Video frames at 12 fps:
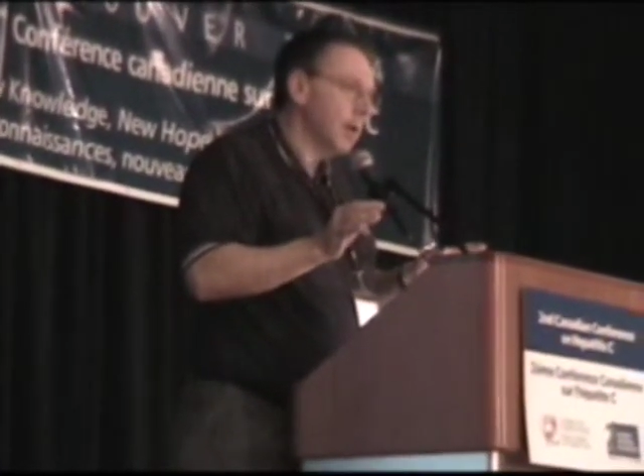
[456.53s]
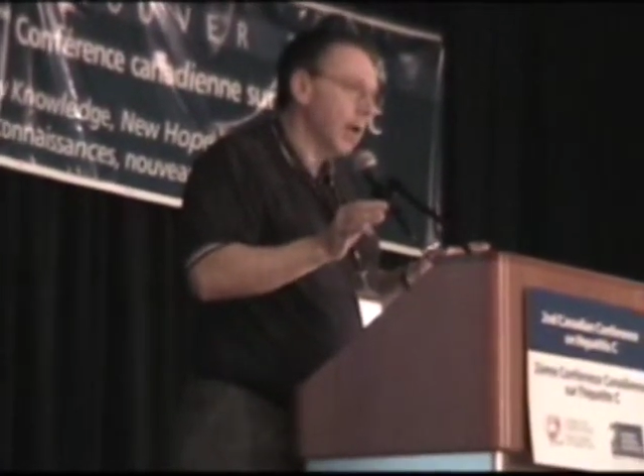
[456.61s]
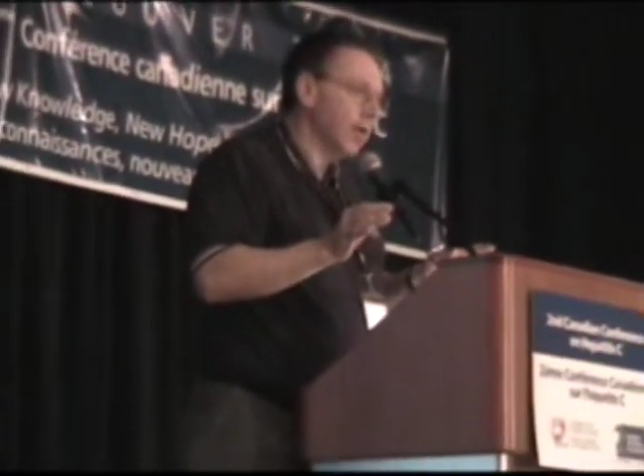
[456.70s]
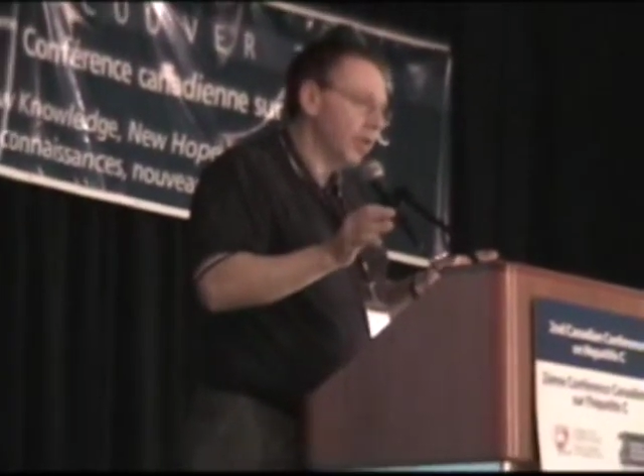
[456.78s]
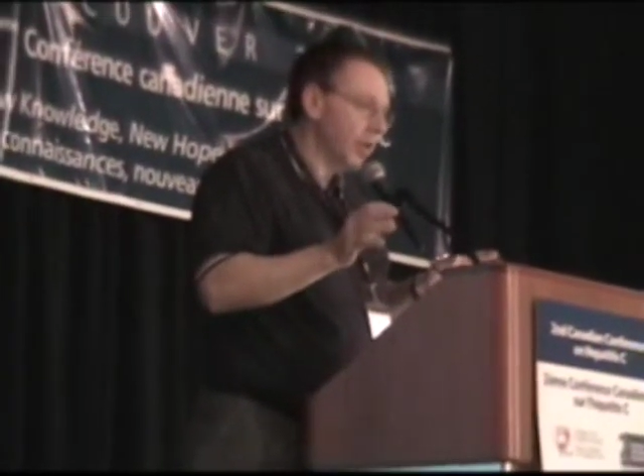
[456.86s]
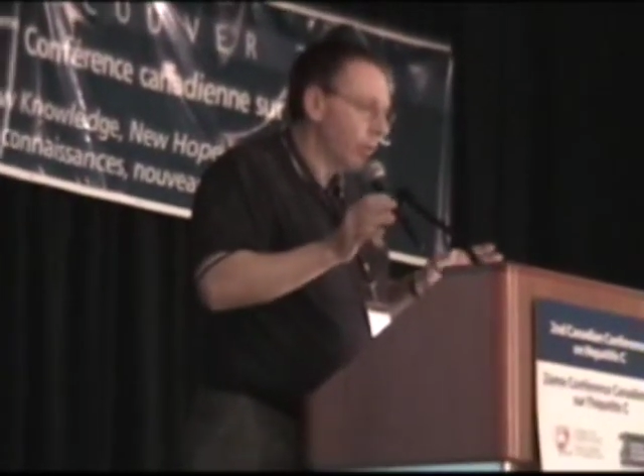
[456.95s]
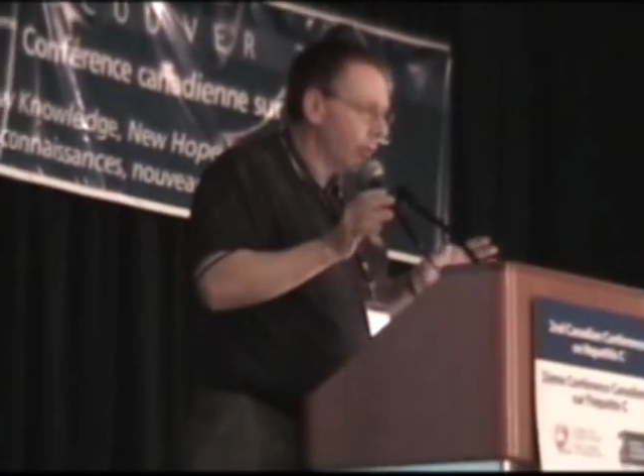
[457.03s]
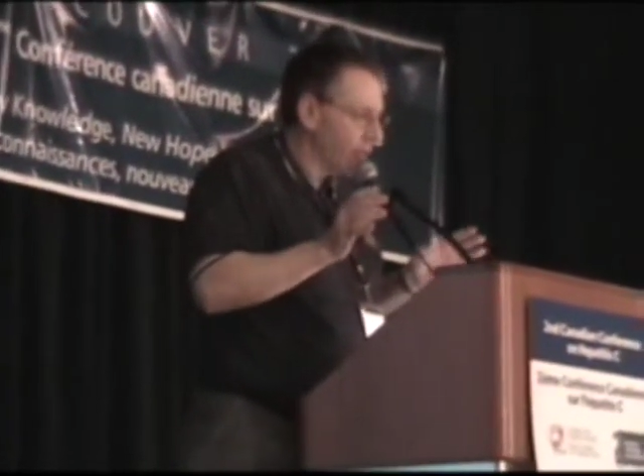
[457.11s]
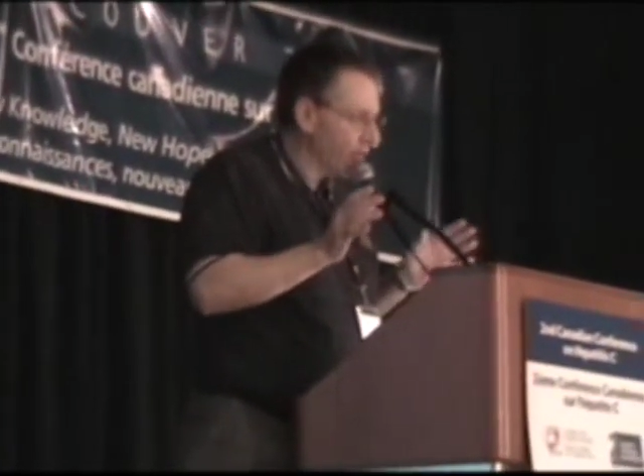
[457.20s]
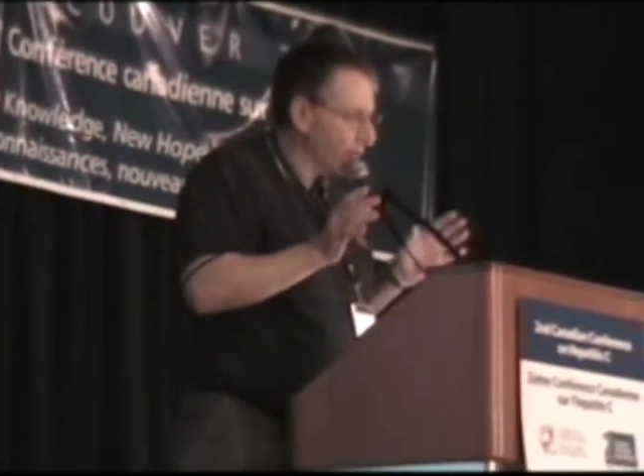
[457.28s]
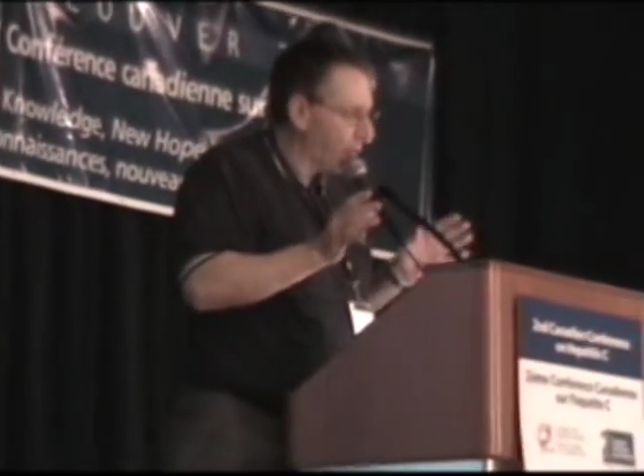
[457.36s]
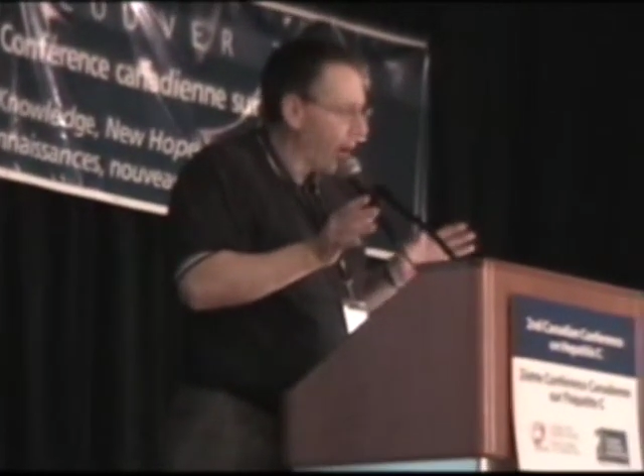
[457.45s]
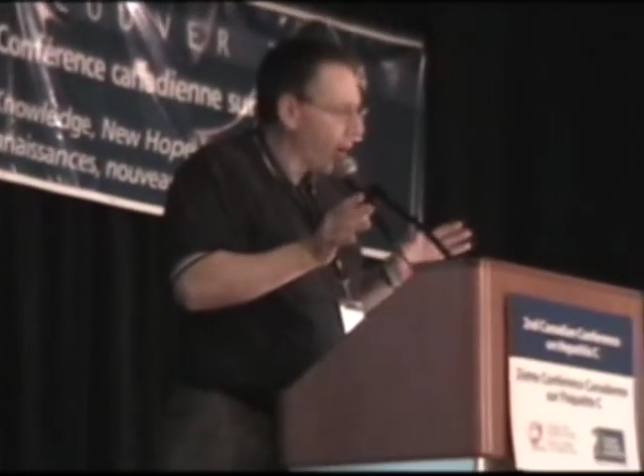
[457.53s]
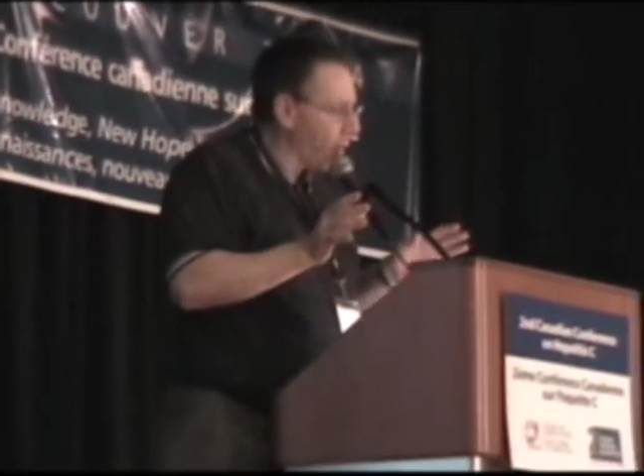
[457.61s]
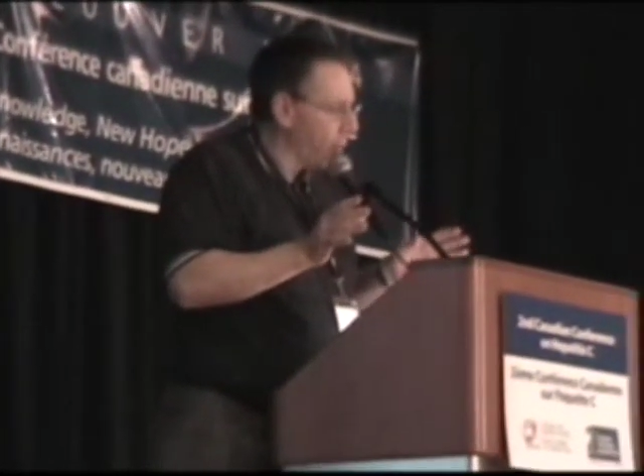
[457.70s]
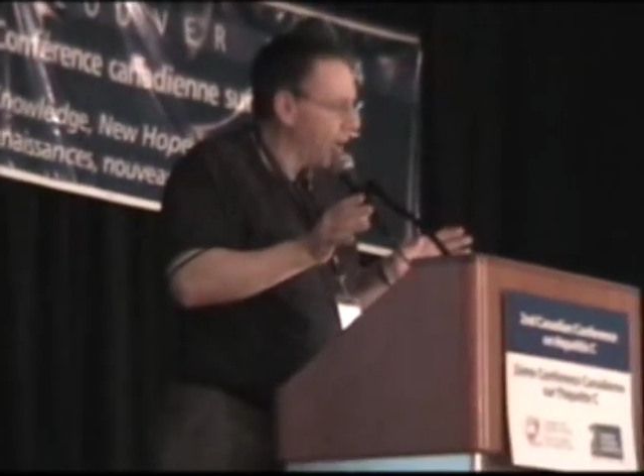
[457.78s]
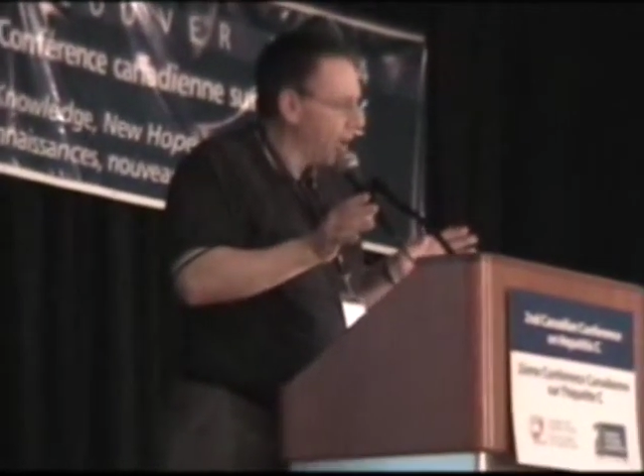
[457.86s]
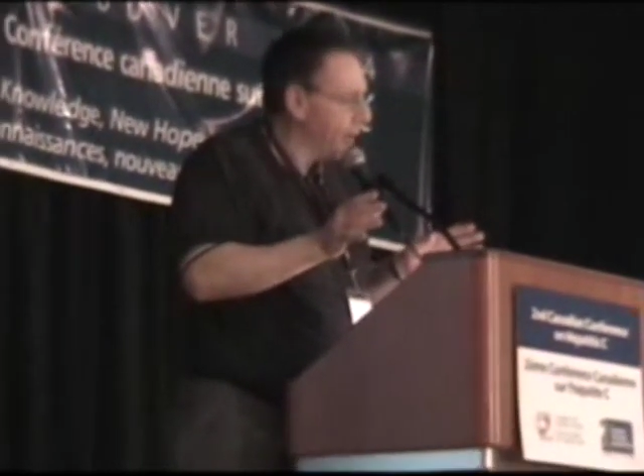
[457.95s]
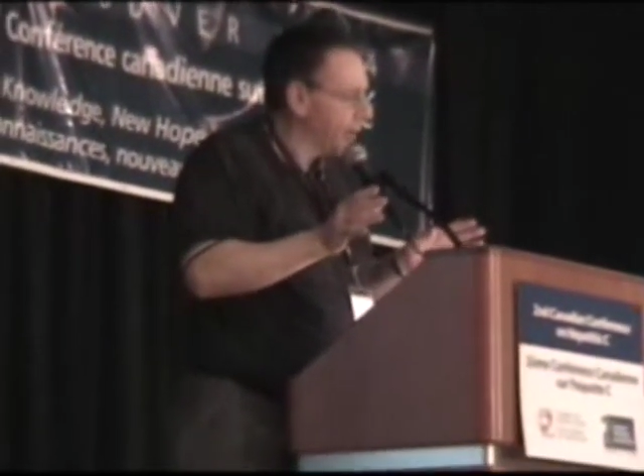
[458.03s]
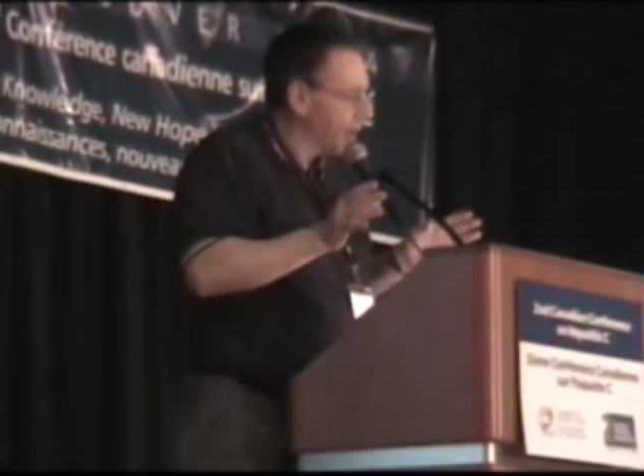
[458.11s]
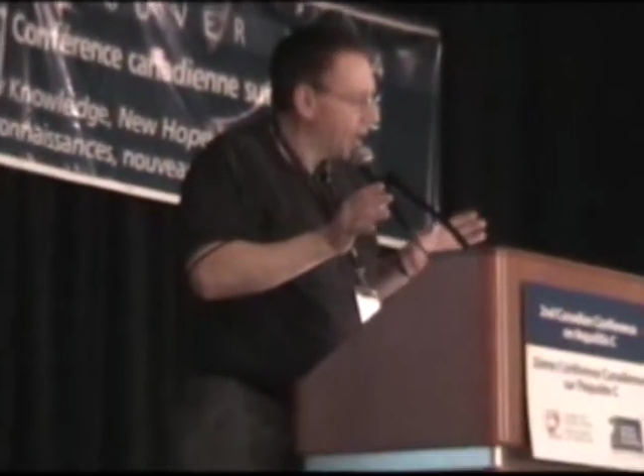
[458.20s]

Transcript: And she would inspire me to